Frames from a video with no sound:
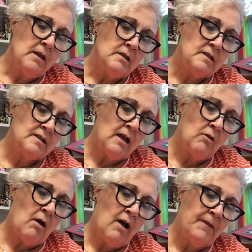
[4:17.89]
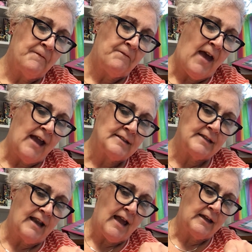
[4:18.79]
So all the facts
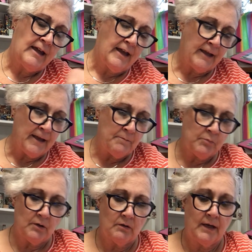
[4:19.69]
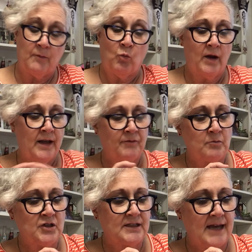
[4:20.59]
that I cut up, and one of them
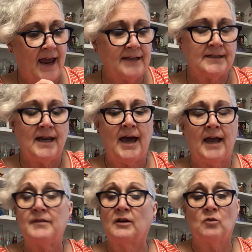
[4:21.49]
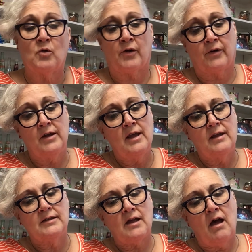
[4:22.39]
just has to hide in the corner.
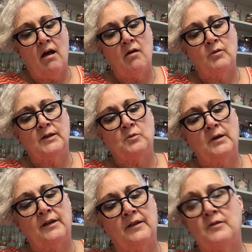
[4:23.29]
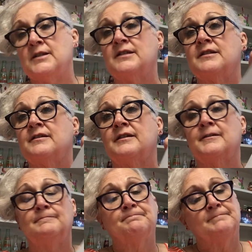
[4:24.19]
It's always one of those, isn't there?
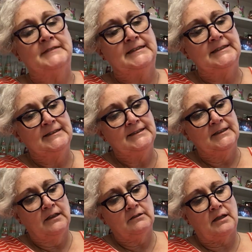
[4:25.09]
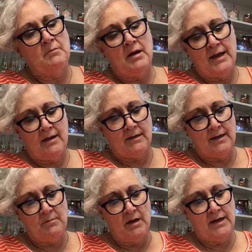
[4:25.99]
Come on out,
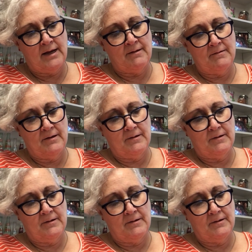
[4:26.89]
come on out.